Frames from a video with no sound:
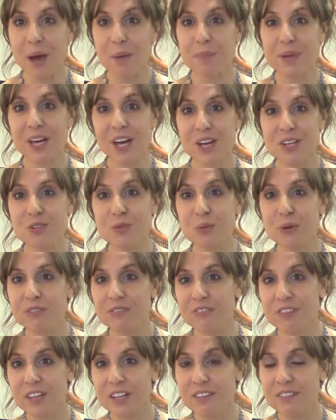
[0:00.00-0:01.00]
because we
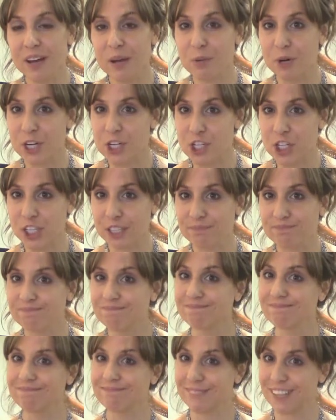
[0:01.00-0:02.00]
feel vibration
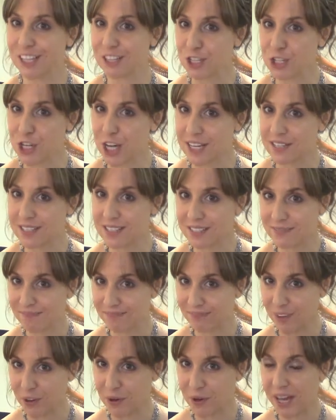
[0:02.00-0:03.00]
in the chest,
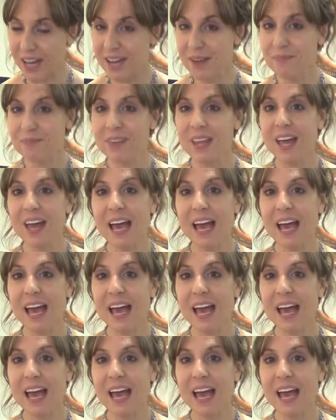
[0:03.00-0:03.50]
okay?